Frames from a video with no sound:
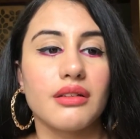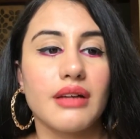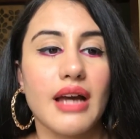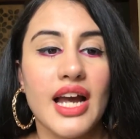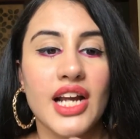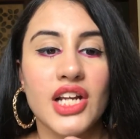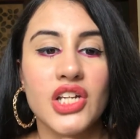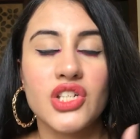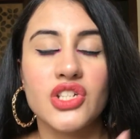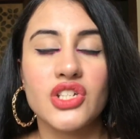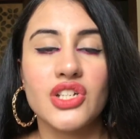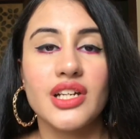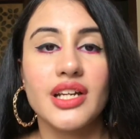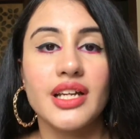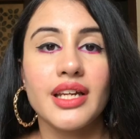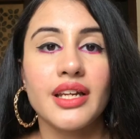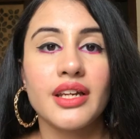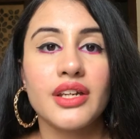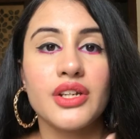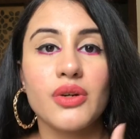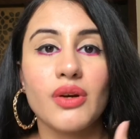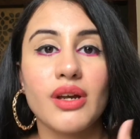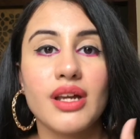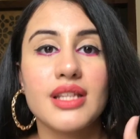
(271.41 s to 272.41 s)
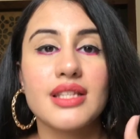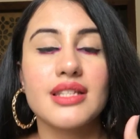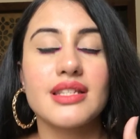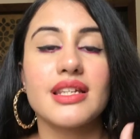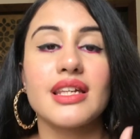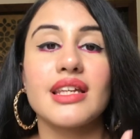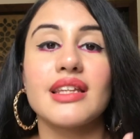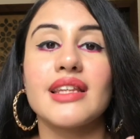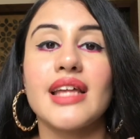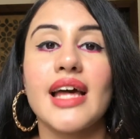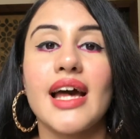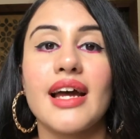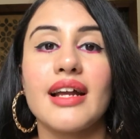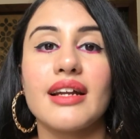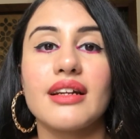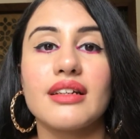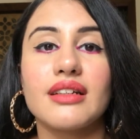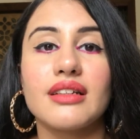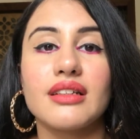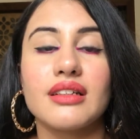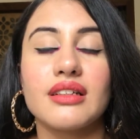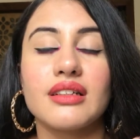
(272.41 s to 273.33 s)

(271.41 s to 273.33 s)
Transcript: Actually, you can say that